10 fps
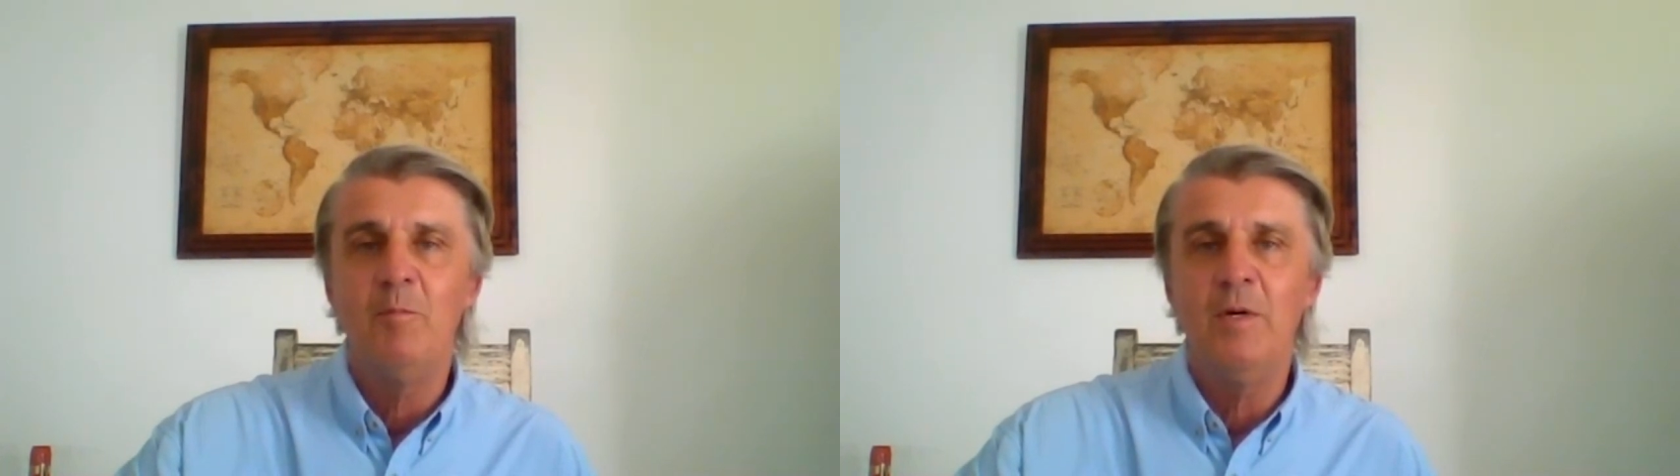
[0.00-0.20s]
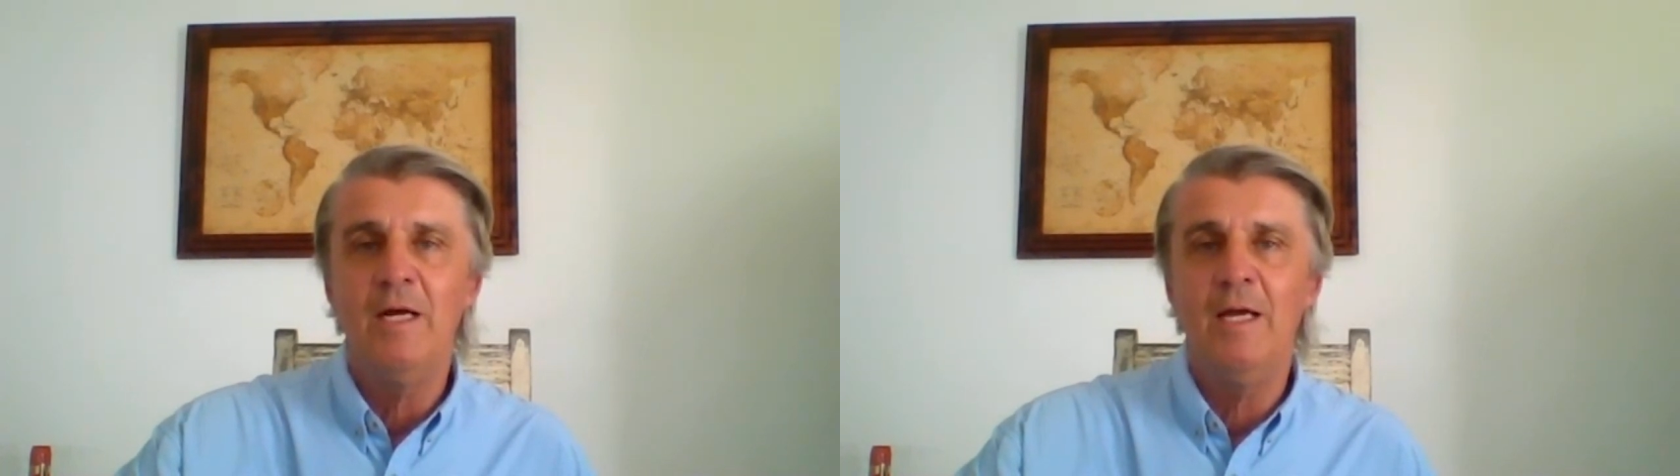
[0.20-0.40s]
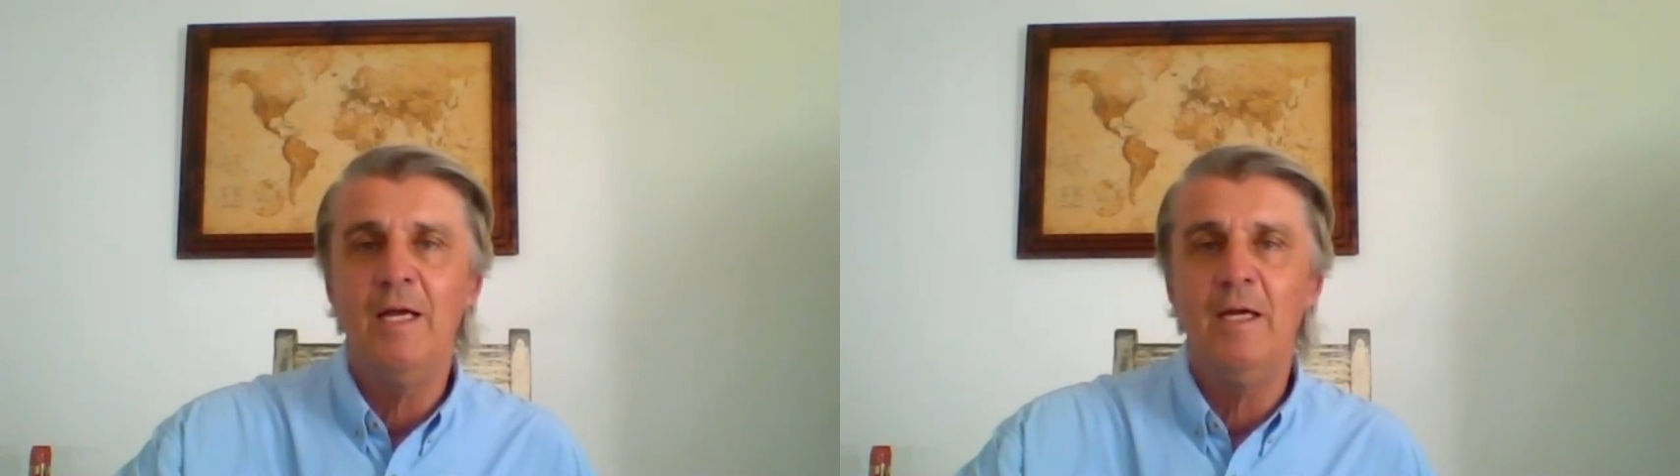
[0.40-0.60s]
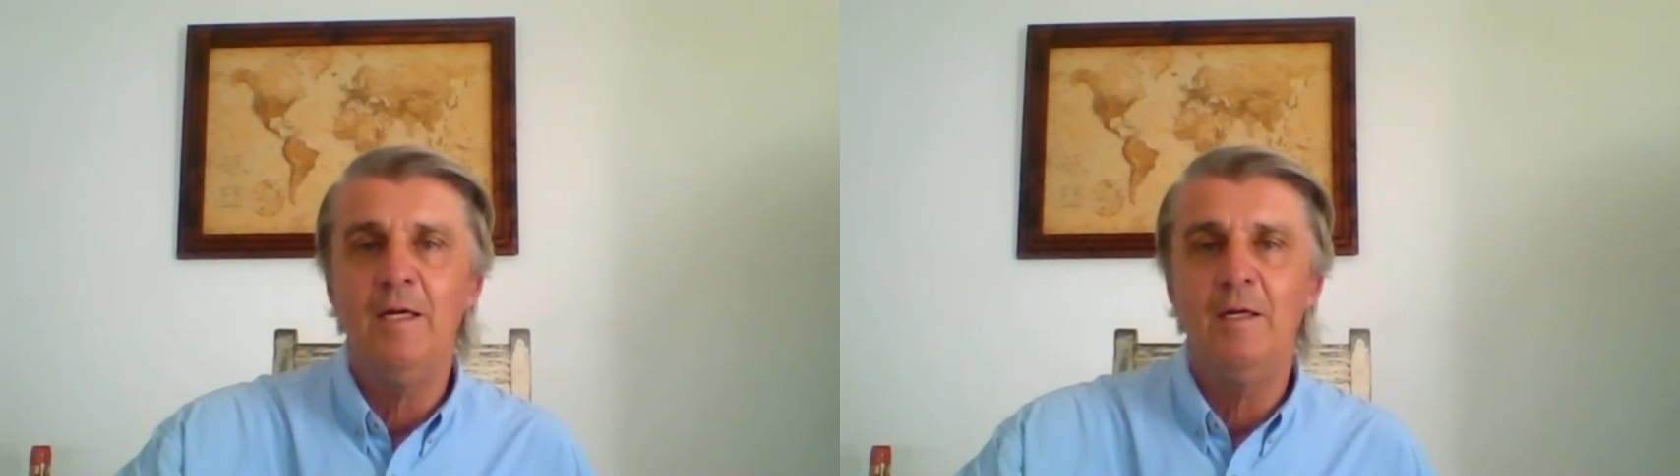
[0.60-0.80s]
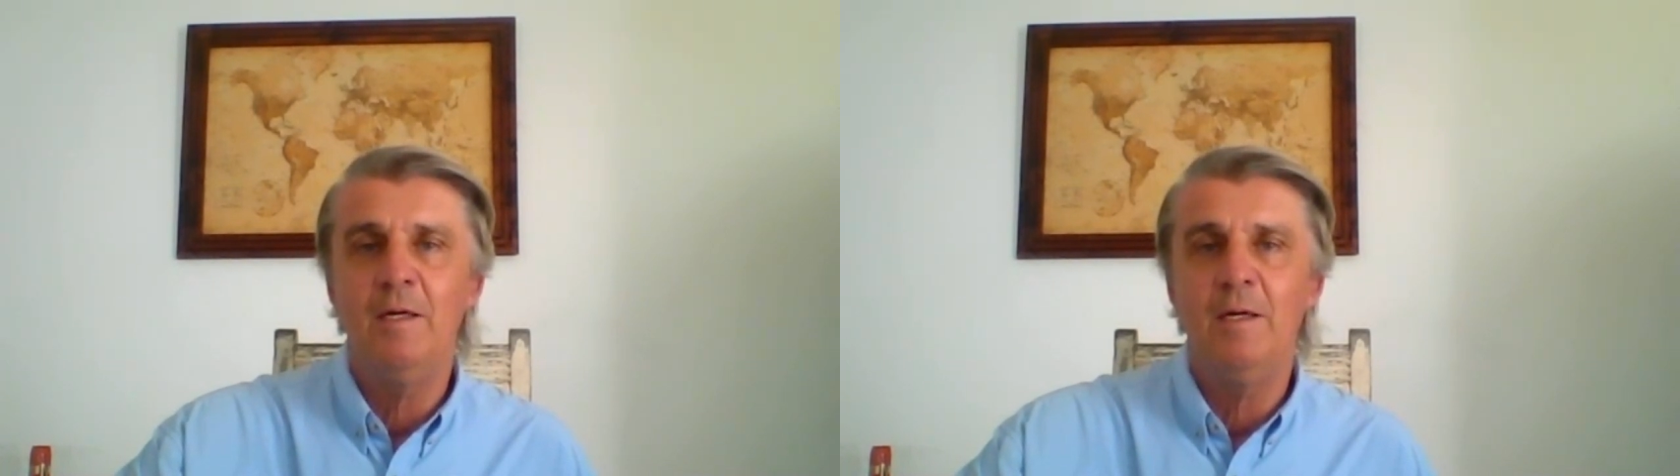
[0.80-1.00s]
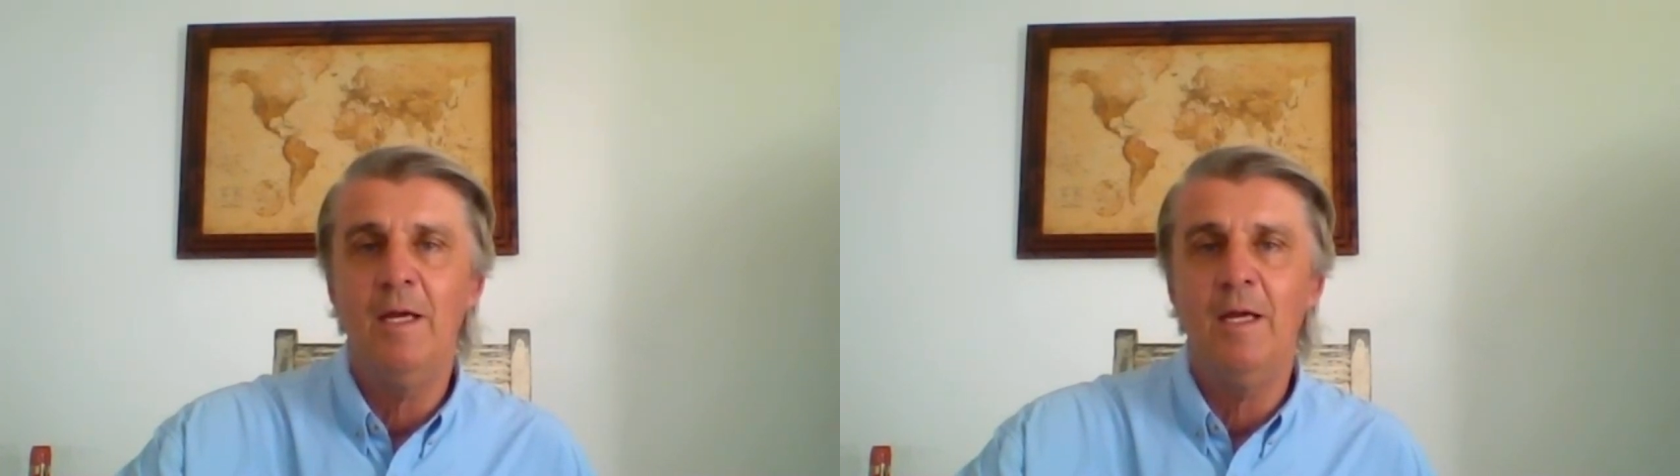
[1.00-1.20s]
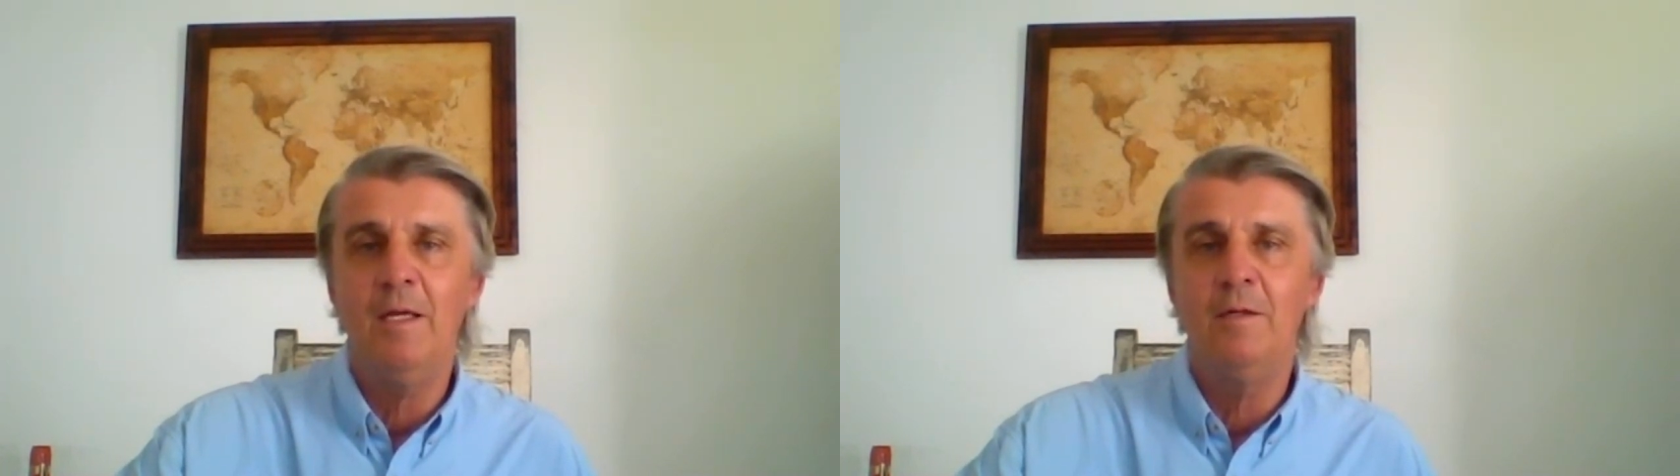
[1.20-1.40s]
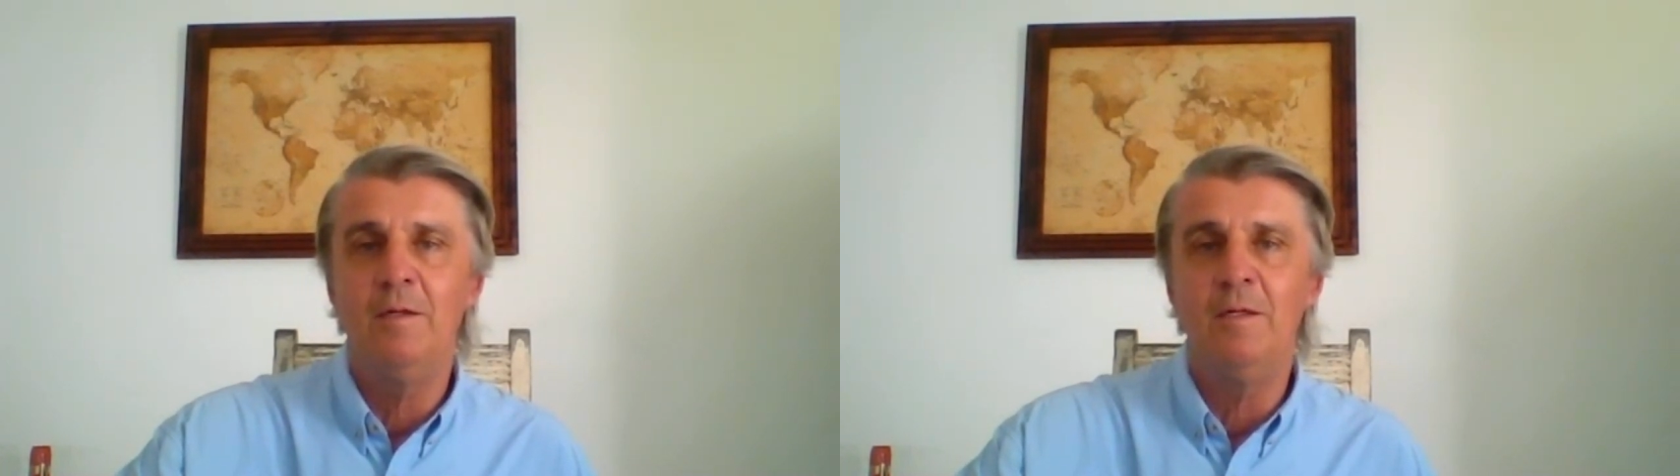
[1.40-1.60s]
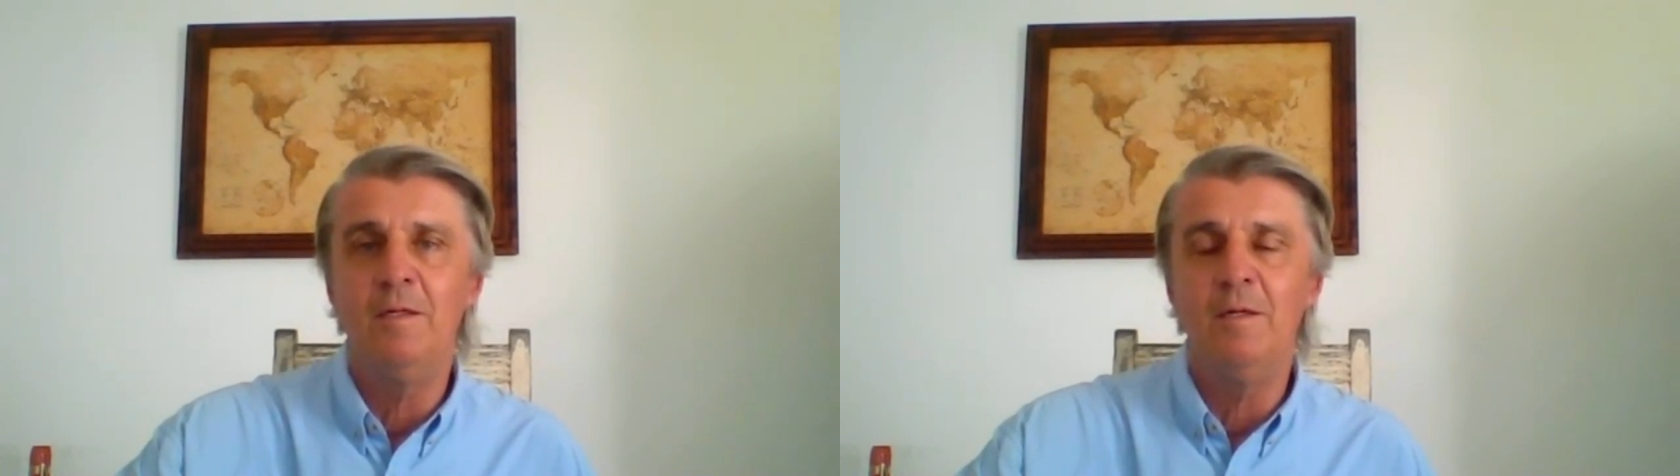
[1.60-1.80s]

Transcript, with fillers: But I had